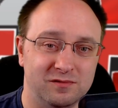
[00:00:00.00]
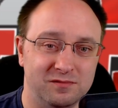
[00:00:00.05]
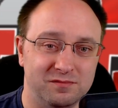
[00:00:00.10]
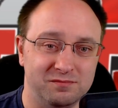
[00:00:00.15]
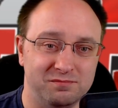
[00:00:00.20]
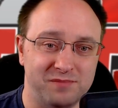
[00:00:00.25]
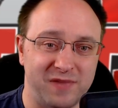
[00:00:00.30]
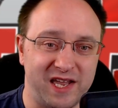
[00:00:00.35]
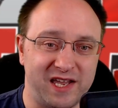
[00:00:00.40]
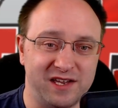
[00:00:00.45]

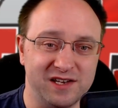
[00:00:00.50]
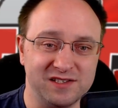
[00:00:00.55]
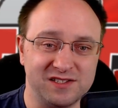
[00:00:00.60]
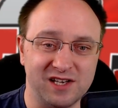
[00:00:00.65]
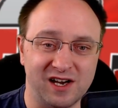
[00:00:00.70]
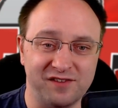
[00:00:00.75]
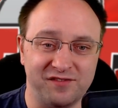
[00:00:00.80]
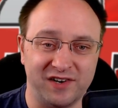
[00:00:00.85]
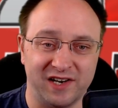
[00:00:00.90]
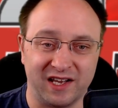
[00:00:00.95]
making
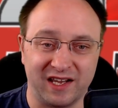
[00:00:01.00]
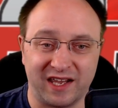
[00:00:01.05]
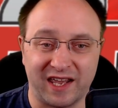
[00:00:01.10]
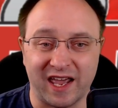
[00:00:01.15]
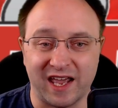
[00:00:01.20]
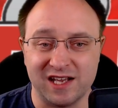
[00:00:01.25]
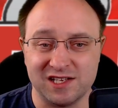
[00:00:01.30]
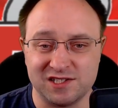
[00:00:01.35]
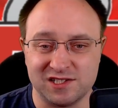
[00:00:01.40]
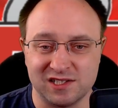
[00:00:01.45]
yourself an
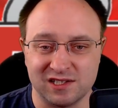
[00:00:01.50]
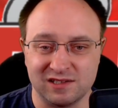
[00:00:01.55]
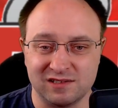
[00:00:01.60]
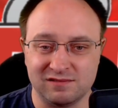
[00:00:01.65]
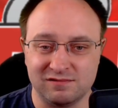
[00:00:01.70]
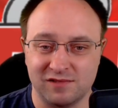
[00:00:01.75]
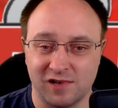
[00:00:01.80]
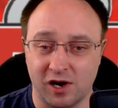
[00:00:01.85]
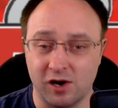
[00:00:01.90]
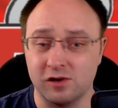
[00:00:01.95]
engaging
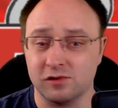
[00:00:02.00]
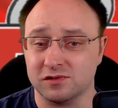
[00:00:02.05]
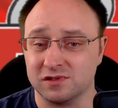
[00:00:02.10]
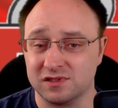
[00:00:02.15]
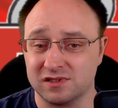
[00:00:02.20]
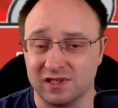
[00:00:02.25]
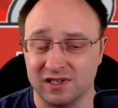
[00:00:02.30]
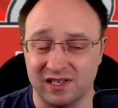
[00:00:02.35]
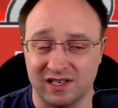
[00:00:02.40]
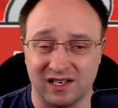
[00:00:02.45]

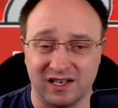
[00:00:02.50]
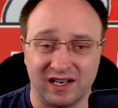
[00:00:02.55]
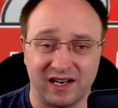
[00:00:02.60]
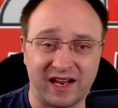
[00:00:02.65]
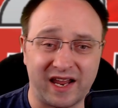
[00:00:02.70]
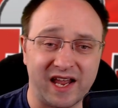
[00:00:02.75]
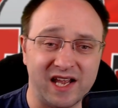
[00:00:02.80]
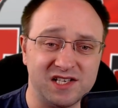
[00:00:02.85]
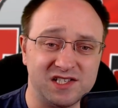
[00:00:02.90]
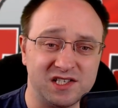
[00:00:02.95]
host and an
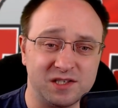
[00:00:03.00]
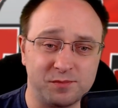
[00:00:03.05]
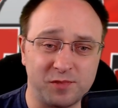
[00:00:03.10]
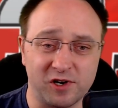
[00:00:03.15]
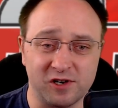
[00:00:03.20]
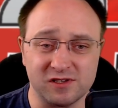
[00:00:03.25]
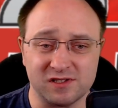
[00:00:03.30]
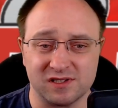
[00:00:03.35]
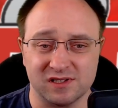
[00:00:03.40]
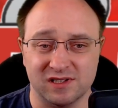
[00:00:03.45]
engaging
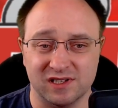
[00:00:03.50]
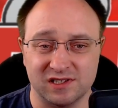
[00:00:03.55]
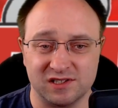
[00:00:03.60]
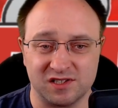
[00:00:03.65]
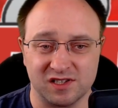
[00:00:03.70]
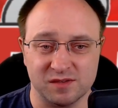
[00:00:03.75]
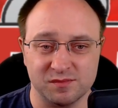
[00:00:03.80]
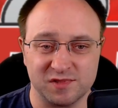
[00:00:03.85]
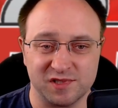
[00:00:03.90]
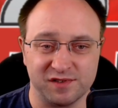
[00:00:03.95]
person in
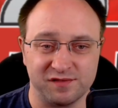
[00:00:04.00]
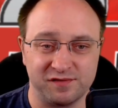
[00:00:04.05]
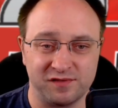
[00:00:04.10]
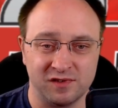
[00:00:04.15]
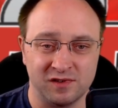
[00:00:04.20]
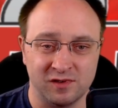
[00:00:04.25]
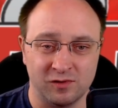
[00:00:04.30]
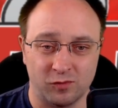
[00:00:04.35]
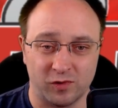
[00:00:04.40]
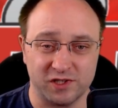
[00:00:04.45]
terms of
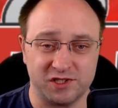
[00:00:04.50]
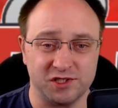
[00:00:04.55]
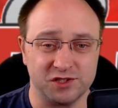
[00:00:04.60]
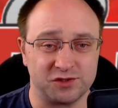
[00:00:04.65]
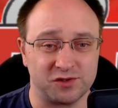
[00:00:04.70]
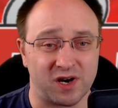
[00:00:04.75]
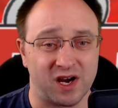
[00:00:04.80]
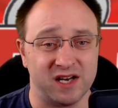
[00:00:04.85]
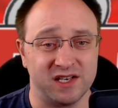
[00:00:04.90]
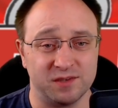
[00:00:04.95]
what you're
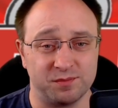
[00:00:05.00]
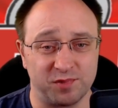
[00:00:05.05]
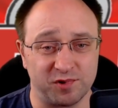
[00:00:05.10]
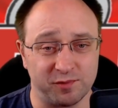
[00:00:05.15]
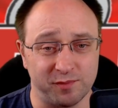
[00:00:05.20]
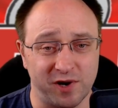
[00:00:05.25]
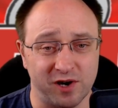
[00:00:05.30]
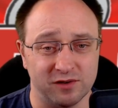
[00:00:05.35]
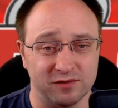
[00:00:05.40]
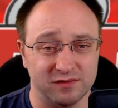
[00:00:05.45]
trying to
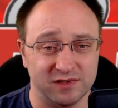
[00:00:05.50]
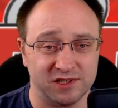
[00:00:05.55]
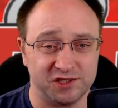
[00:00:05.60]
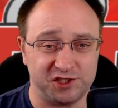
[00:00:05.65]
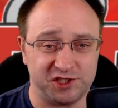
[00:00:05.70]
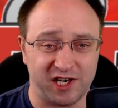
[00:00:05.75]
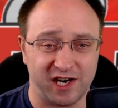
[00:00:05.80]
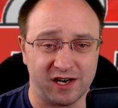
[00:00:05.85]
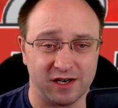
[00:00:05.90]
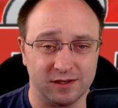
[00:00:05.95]
promote and
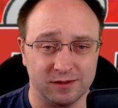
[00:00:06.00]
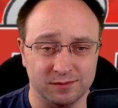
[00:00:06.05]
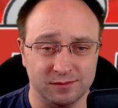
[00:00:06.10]
share.